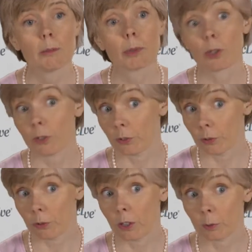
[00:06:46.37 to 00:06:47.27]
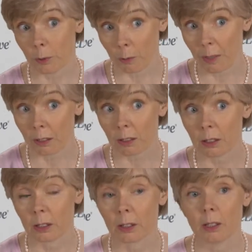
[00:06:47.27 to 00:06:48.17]
but also
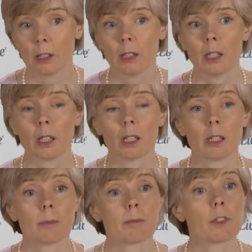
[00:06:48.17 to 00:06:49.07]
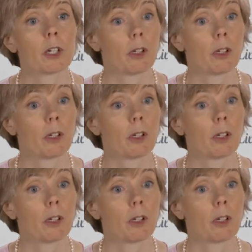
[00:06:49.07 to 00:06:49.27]
experimentally um,